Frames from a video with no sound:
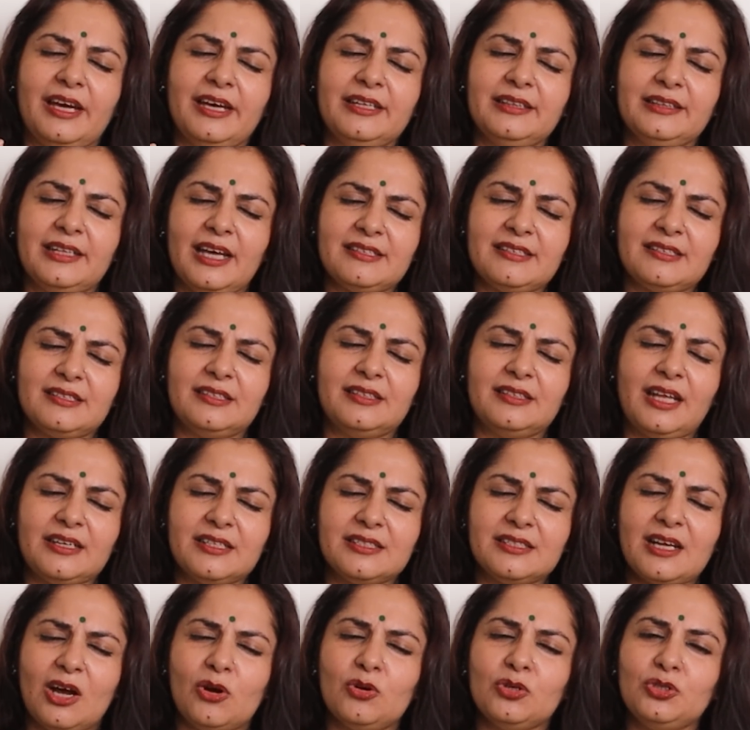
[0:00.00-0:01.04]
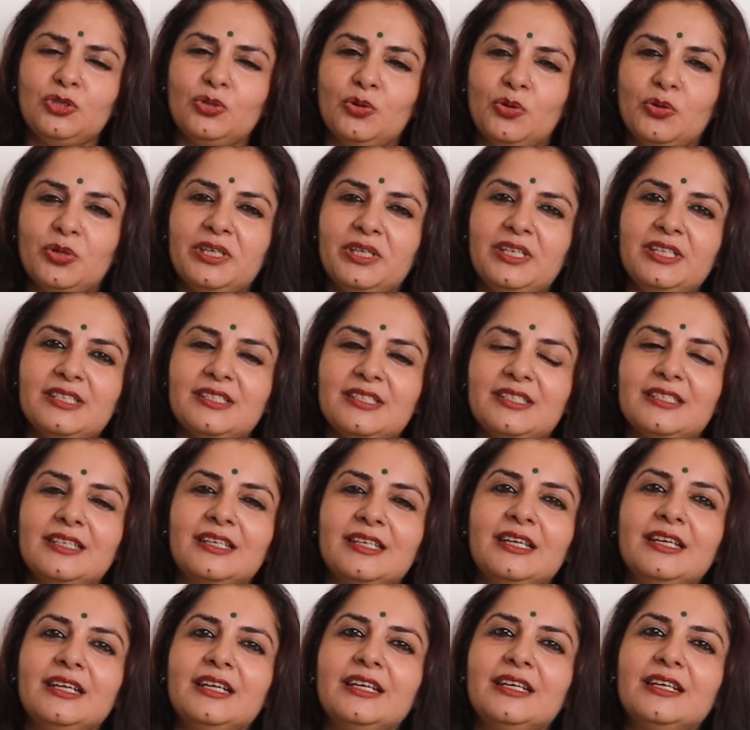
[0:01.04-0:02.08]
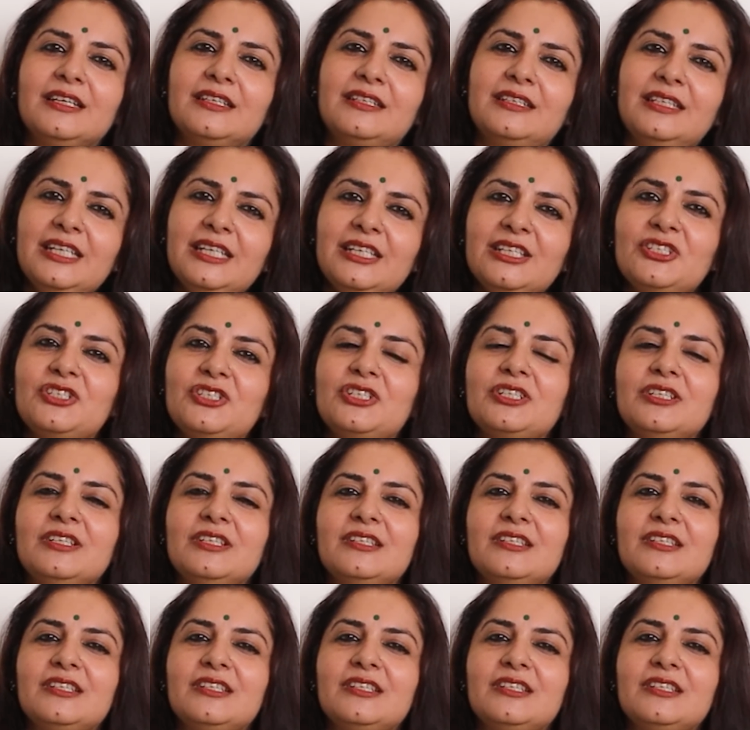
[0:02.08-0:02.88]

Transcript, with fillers: and that's, that is how yogis reach